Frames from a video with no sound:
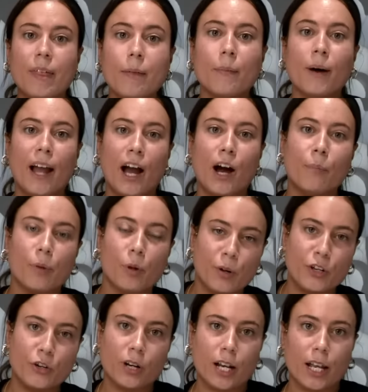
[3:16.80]
that might help you when
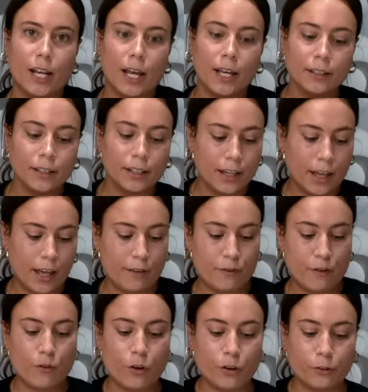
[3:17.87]
you're cleaning, if
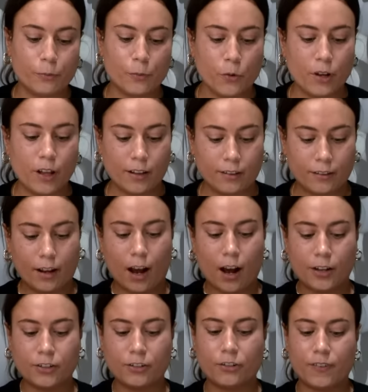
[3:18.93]
you've got smaller,
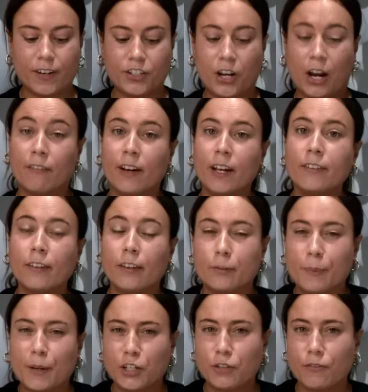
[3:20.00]
harder to reach areas, especially